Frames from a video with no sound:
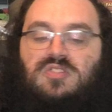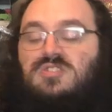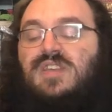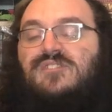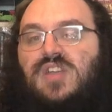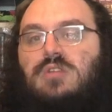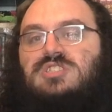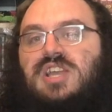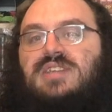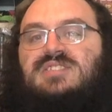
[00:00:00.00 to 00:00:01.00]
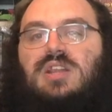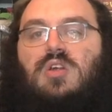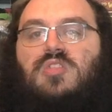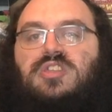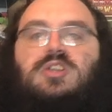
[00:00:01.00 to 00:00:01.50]
There's a fair chance that
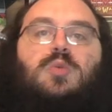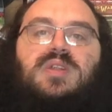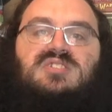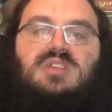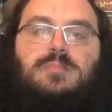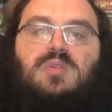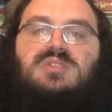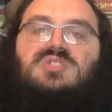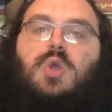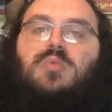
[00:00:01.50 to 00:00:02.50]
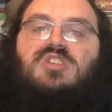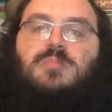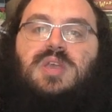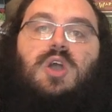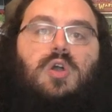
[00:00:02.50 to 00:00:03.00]
the greatest number is going to
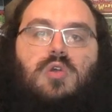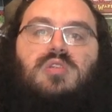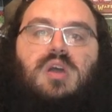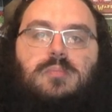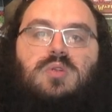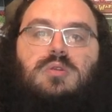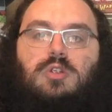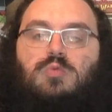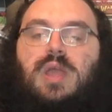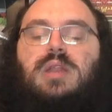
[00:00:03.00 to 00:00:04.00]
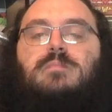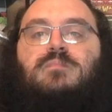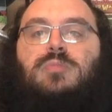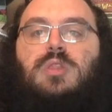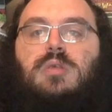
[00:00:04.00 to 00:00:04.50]
be our number, right?
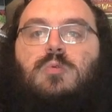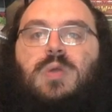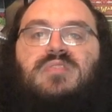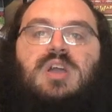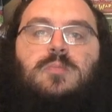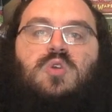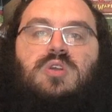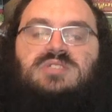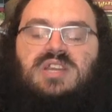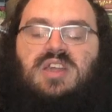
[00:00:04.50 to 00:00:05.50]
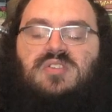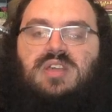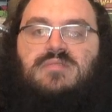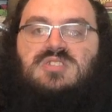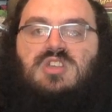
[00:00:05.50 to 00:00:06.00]
We have a couple cards in here
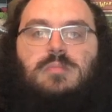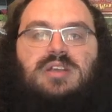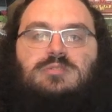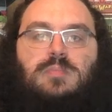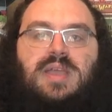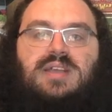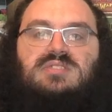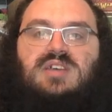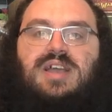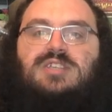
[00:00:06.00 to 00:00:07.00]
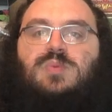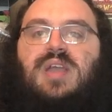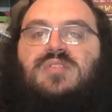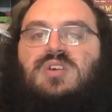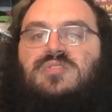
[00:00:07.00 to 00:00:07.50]
that give us no maximum hand size, we
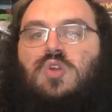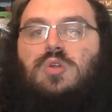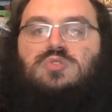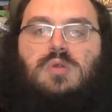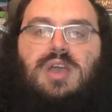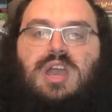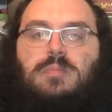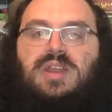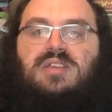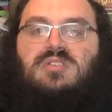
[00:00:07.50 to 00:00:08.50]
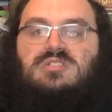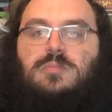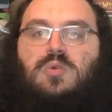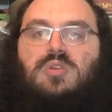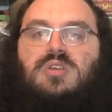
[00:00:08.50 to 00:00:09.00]
have a lot of card draw happening to
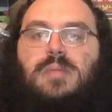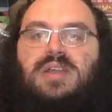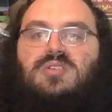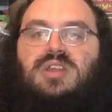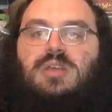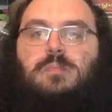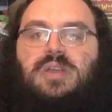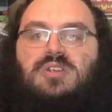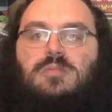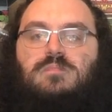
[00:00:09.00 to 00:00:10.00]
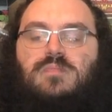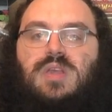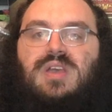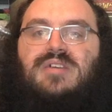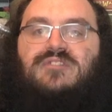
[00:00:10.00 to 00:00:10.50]
support our commander getting bigger,
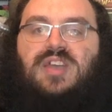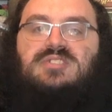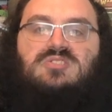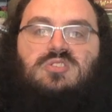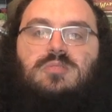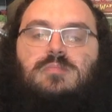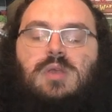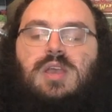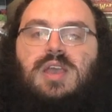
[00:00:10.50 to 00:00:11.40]
faster,